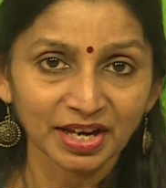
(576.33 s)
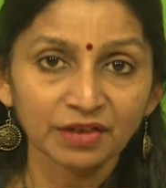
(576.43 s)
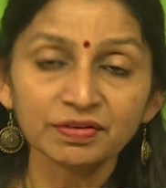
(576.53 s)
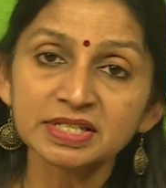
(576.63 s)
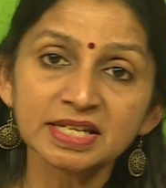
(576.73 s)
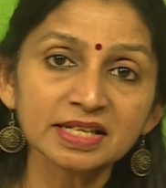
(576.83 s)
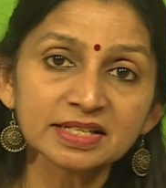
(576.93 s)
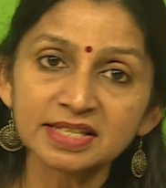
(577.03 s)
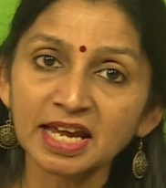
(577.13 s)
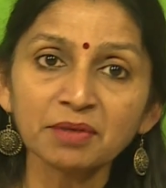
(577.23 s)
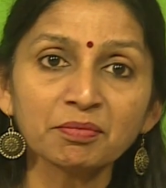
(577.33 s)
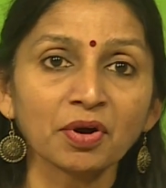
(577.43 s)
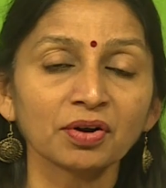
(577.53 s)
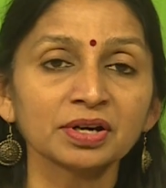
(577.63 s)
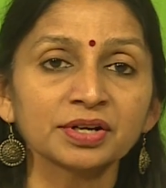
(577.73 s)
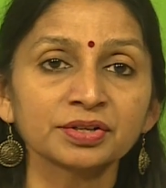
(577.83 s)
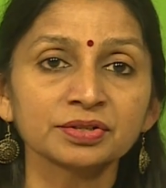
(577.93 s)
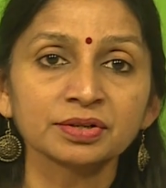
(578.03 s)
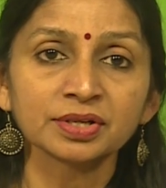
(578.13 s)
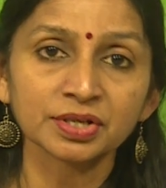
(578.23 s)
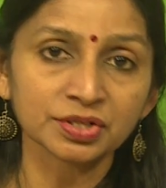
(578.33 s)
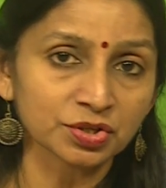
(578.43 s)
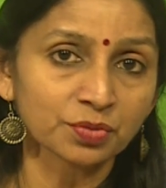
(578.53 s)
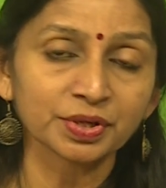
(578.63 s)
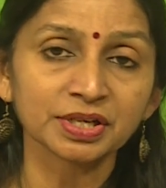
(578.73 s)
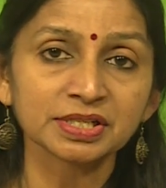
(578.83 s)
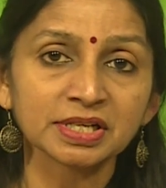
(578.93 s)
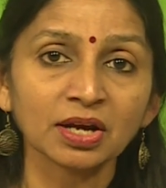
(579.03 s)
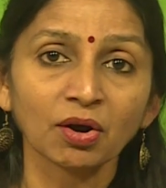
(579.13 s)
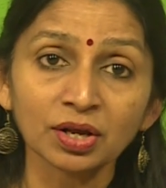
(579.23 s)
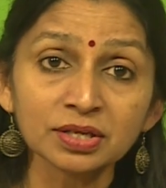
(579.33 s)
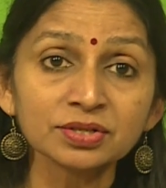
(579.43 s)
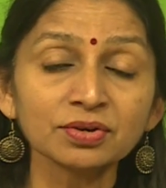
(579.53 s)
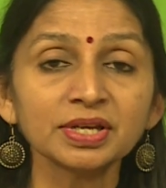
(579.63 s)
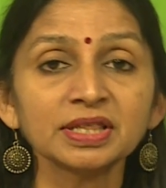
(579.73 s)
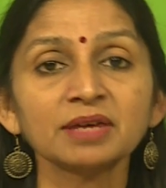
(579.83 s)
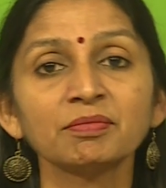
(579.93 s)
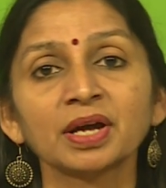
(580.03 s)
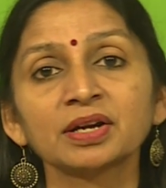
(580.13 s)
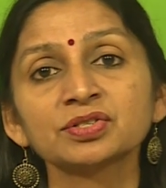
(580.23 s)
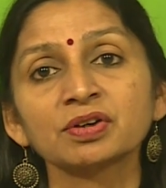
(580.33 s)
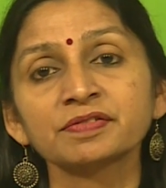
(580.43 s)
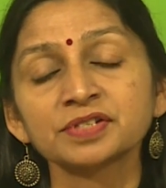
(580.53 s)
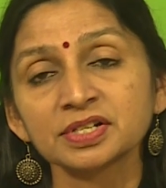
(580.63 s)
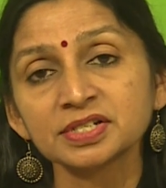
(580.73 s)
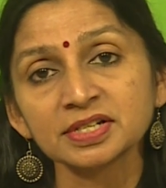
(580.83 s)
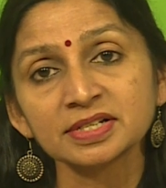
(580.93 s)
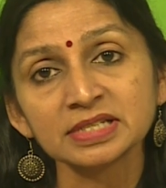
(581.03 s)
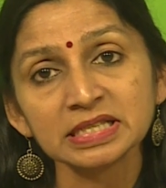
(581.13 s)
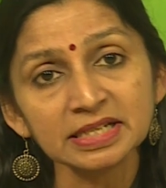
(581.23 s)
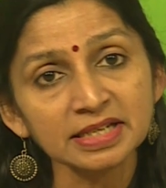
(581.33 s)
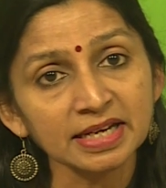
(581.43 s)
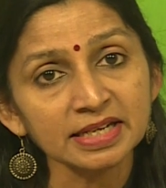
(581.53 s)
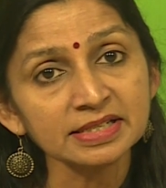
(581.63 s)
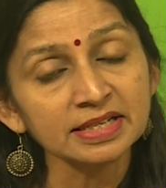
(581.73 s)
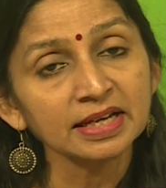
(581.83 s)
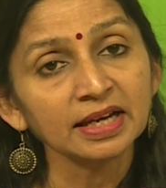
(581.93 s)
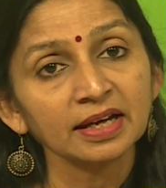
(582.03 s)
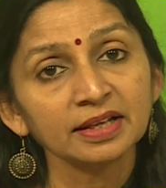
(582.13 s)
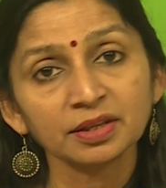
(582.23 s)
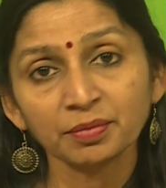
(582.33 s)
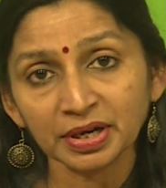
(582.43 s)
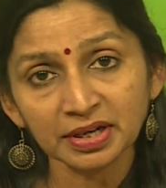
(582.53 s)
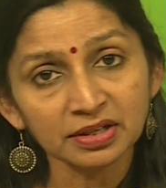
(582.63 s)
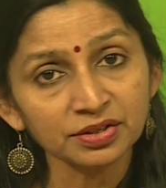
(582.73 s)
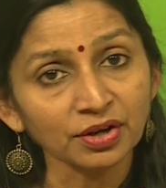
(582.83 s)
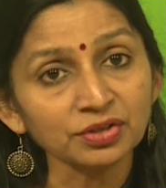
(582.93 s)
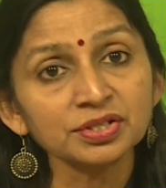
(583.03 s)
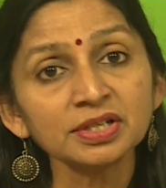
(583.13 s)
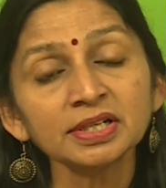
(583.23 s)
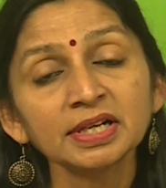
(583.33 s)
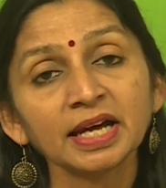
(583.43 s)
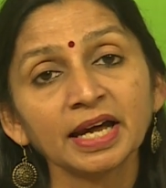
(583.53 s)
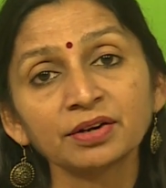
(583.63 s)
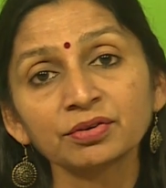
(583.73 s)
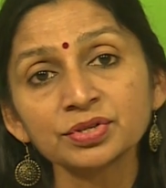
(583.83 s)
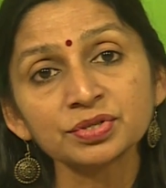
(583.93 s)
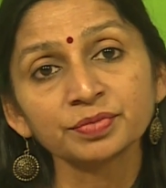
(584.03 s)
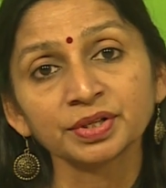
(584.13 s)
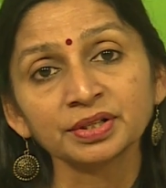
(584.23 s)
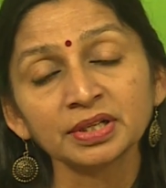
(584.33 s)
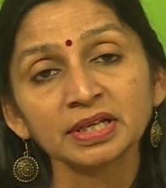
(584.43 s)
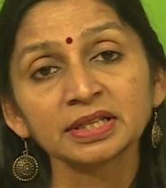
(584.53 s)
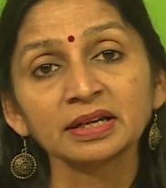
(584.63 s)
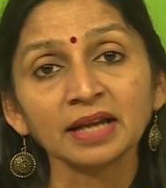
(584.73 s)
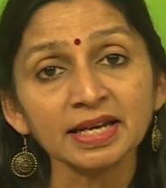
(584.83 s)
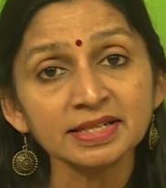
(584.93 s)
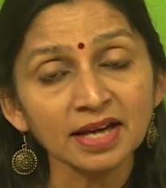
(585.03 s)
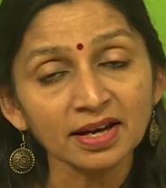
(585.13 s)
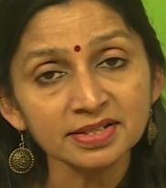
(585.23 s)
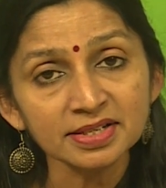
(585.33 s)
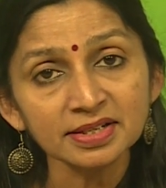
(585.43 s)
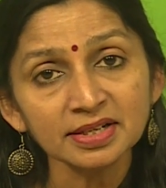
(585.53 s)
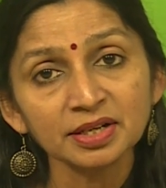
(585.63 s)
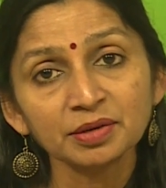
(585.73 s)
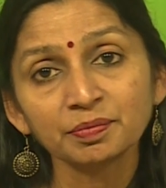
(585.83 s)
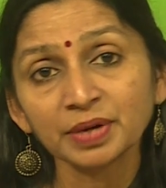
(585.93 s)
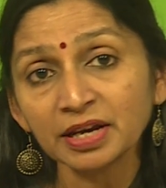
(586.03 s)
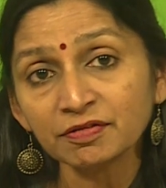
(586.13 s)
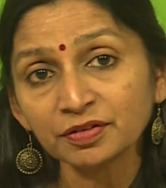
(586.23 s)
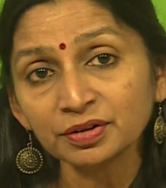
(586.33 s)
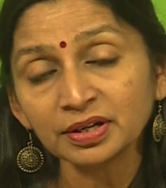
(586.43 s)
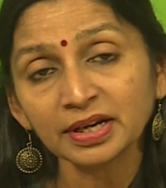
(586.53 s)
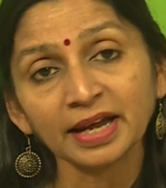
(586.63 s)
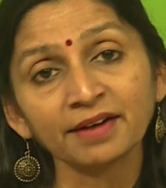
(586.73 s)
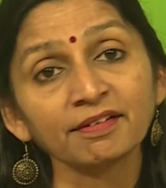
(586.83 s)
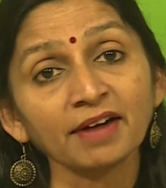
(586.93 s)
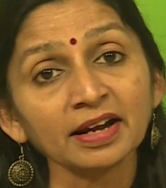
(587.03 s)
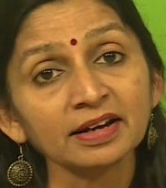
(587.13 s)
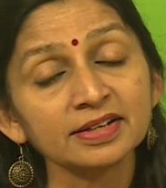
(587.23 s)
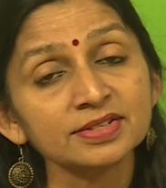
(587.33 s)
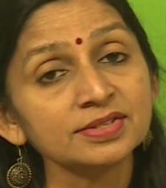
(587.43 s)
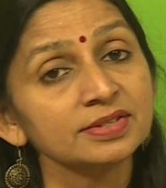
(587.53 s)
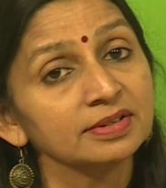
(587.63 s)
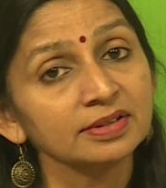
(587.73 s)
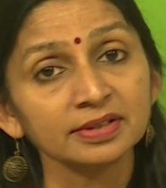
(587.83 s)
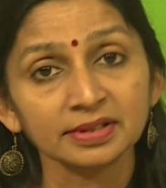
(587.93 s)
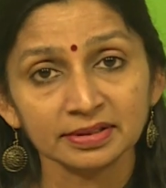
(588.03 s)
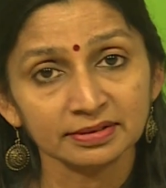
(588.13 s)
We see the same moral stupidity also in the marriage of Tertius Lydgate, the medical doctor, and Rosamond, the light-hearted, playful and reckless girl.